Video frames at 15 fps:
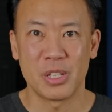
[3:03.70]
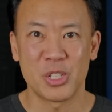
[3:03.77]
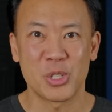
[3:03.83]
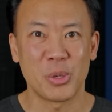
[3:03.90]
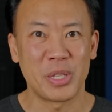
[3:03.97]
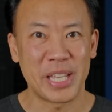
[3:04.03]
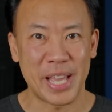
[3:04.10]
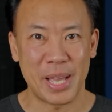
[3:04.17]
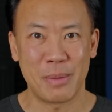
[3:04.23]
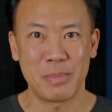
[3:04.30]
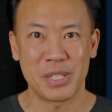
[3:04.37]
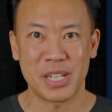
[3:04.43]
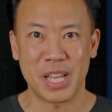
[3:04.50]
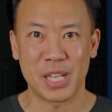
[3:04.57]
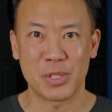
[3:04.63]
So the M
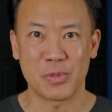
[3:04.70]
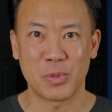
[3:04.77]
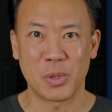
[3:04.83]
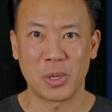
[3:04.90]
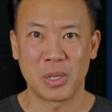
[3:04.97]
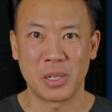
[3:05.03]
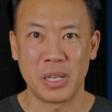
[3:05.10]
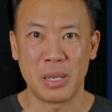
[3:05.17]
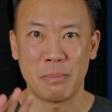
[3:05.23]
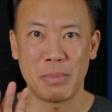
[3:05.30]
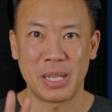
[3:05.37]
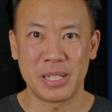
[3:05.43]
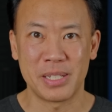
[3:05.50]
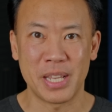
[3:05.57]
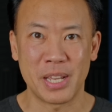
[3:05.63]
stands for
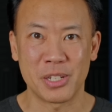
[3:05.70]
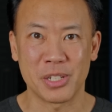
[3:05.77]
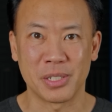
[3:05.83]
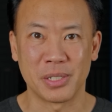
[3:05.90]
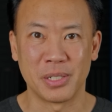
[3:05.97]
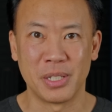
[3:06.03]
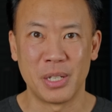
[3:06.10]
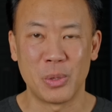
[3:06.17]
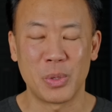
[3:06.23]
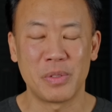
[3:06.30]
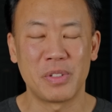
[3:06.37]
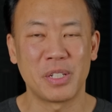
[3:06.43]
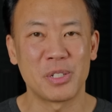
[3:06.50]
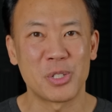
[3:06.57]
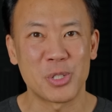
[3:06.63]
meditation.
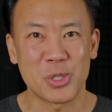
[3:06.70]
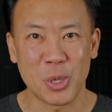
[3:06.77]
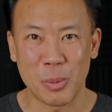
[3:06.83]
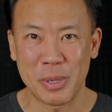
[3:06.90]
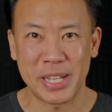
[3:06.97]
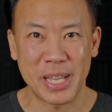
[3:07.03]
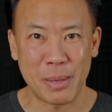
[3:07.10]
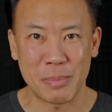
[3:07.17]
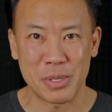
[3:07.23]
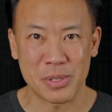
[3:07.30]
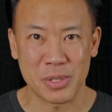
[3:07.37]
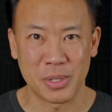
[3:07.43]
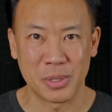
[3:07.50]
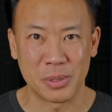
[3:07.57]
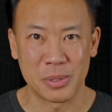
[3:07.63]
We've done so many
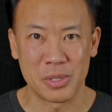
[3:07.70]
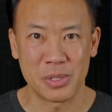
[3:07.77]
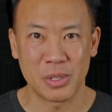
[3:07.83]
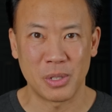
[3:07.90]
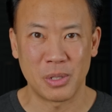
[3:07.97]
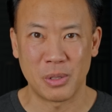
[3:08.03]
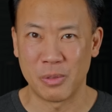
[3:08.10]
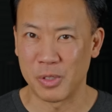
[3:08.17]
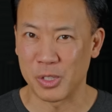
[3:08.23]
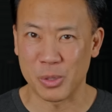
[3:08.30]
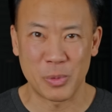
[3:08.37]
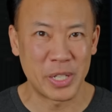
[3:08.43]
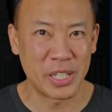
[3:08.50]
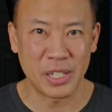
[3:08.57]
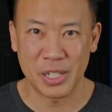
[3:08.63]
episodes, over
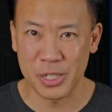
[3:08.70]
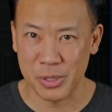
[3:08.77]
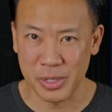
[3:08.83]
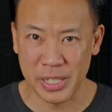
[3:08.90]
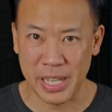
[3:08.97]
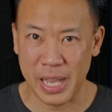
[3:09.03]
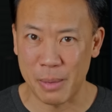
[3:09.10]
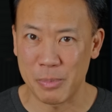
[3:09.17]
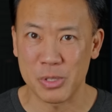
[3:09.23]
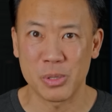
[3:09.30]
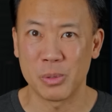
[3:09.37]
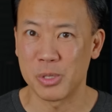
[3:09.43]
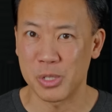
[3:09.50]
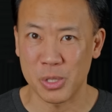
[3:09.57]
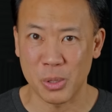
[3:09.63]
300
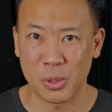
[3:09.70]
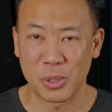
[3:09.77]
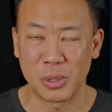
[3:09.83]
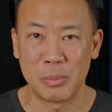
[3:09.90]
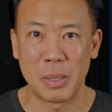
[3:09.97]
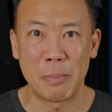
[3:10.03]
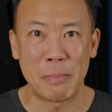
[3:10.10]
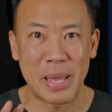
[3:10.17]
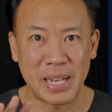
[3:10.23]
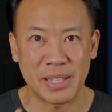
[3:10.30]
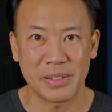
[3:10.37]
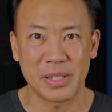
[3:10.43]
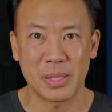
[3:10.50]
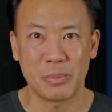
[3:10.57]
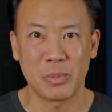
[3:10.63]
episodes total, but
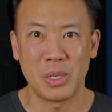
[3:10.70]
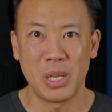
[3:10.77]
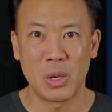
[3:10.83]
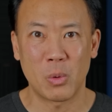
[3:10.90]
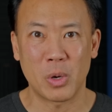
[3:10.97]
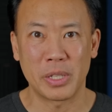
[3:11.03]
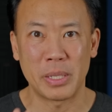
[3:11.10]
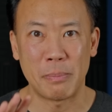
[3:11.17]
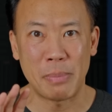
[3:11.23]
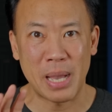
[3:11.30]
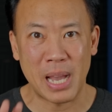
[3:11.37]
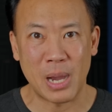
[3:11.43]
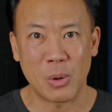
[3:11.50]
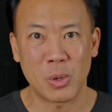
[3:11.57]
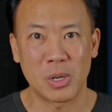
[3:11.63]
many of them were on the
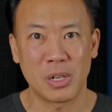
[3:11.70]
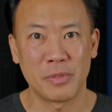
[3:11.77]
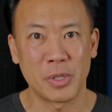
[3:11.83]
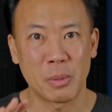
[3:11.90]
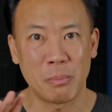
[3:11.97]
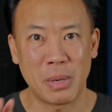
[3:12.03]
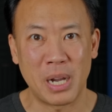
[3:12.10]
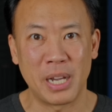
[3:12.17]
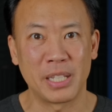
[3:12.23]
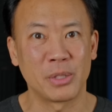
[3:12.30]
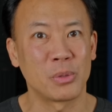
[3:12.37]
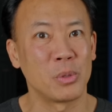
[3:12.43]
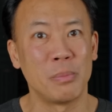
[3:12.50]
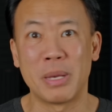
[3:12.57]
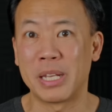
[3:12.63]
power of your
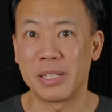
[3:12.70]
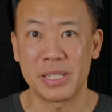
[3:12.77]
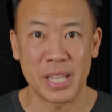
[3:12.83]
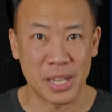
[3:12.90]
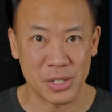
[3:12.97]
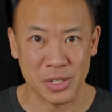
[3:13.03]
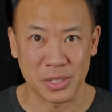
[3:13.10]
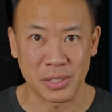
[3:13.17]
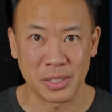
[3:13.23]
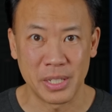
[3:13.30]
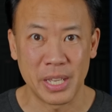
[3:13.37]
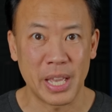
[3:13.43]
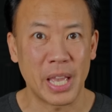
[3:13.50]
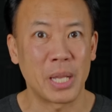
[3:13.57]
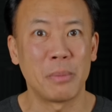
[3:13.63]
mind through meditation
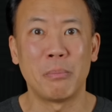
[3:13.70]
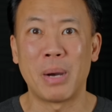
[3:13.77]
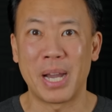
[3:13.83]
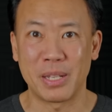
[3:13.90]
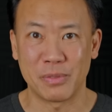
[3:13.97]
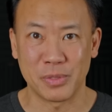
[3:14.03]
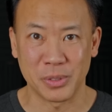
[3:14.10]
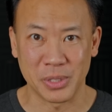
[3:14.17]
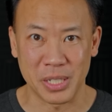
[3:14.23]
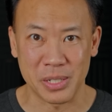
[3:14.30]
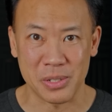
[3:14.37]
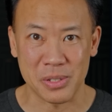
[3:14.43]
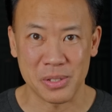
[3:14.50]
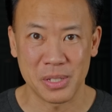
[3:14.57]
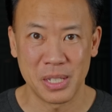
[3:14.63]
and
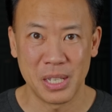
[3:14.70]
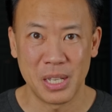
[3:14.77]
mindfulness.